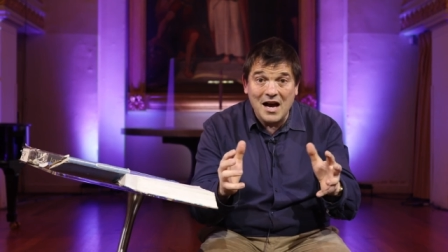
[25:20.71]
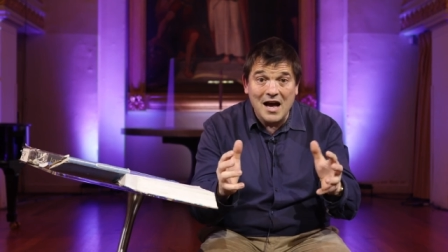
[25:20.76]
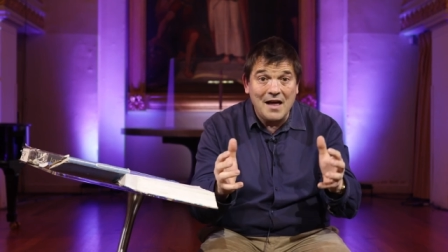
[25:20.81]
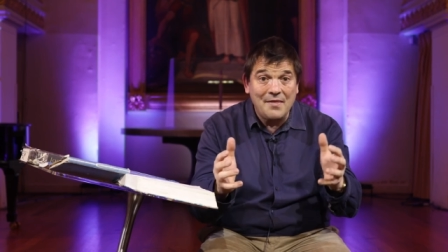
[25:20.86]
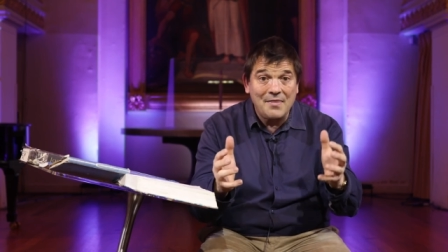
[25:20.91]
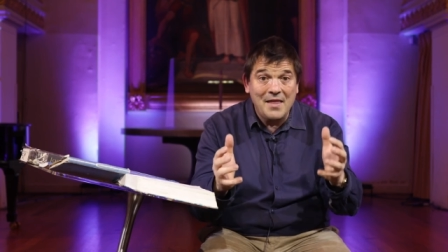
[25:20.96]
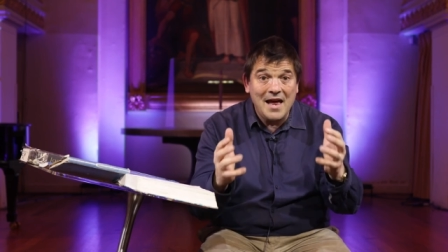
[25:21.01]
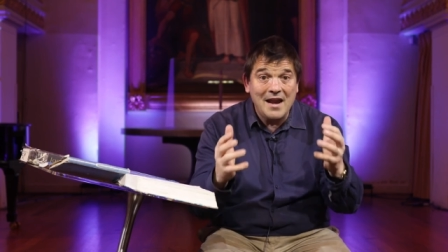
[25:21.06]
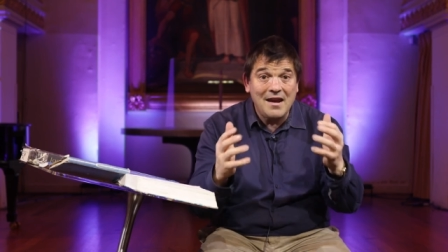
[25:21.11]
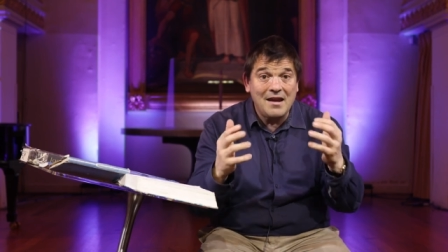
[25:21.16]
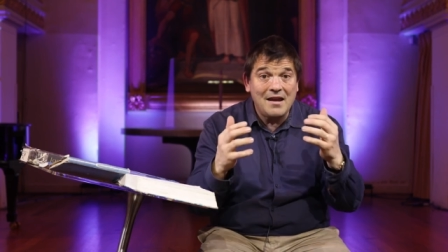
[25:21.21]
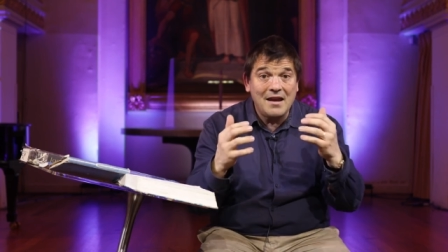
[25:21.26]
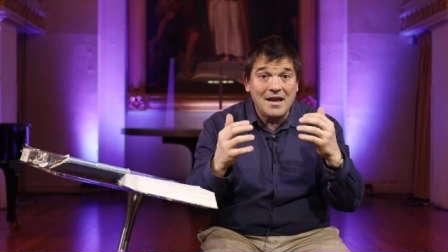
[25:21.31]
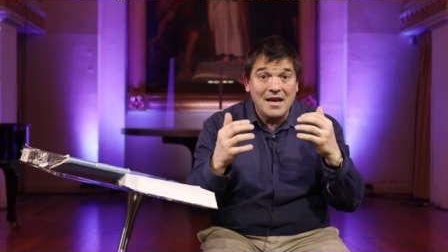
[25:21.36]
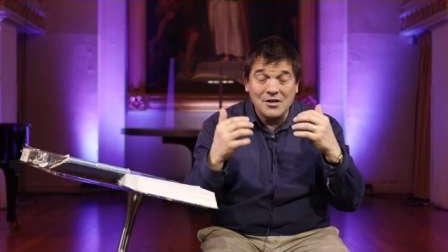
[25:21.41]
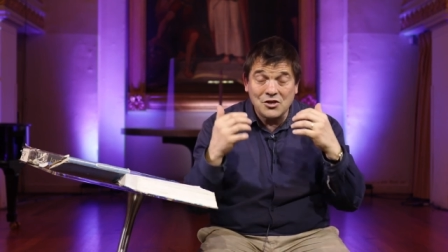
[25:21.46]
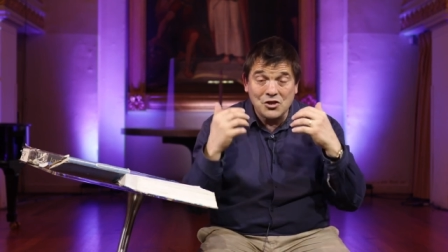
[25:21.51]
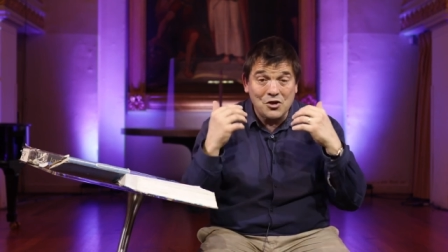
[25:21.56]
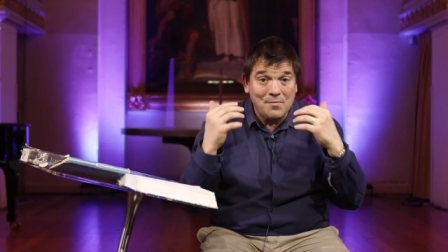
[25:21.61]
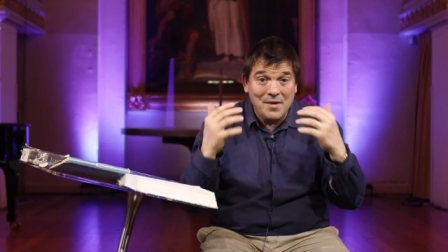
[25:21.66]
And then
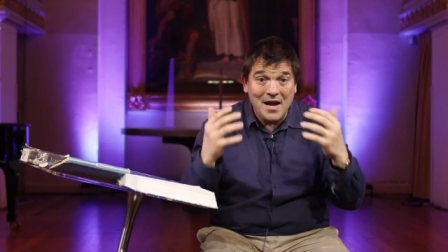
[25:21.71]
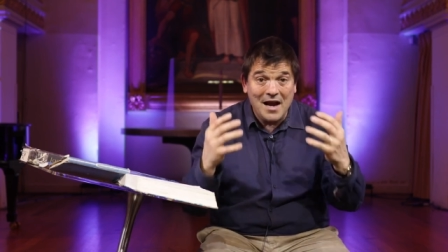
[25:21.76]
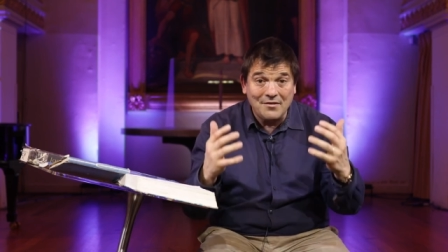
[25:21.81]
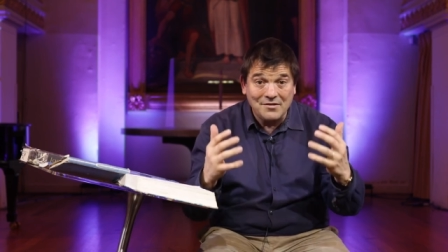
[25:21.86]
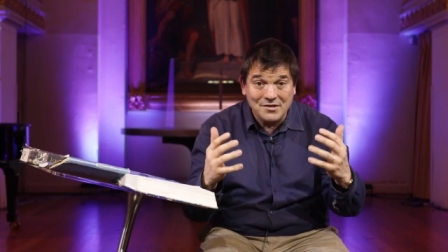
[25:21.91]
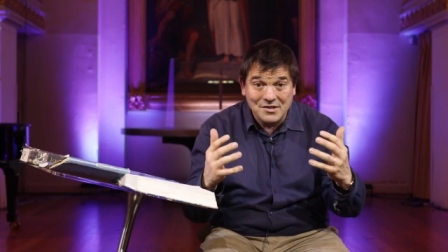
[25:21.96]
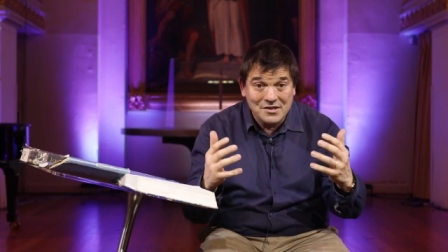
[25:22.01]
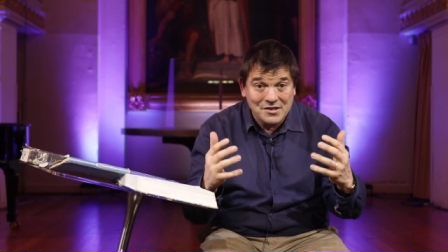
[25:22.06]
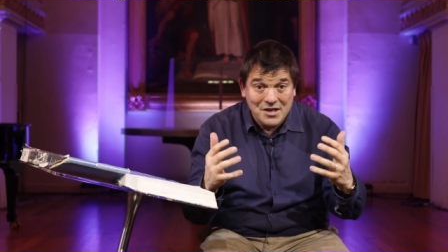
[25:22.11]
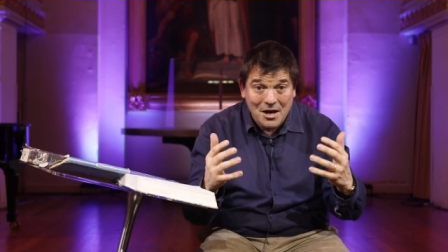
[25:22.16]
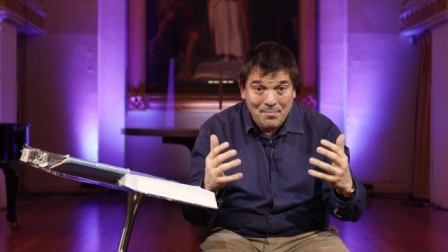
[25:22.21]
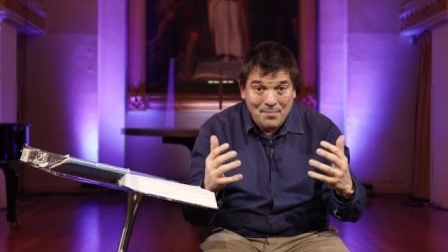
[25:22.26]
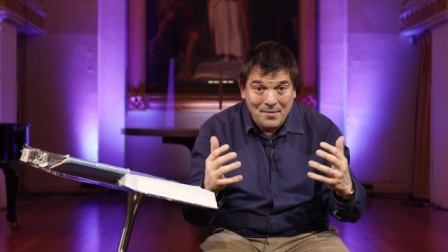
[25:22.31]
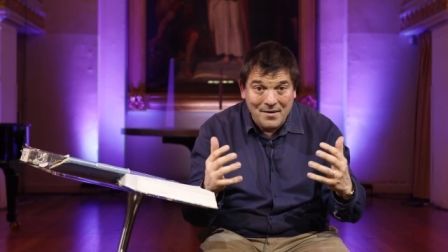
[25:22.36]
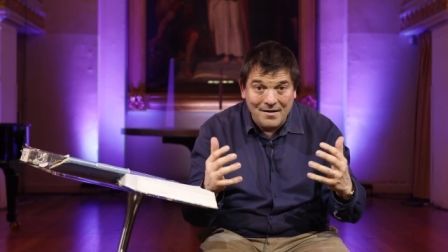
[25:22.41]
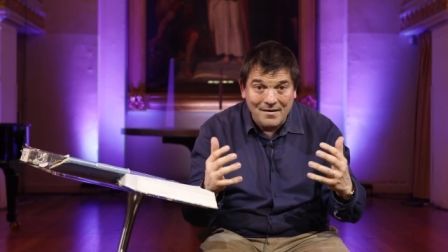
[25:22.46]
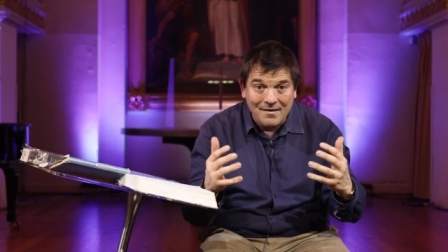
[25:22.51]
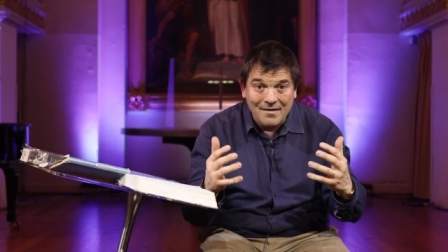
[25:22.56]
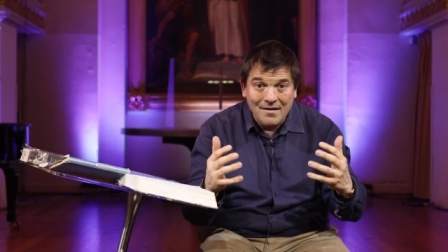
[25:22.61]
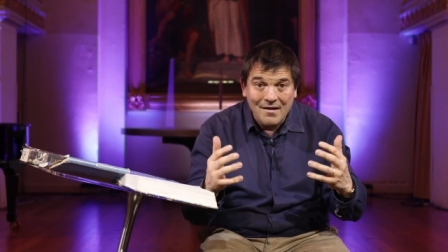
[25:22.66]
he took me out to supper.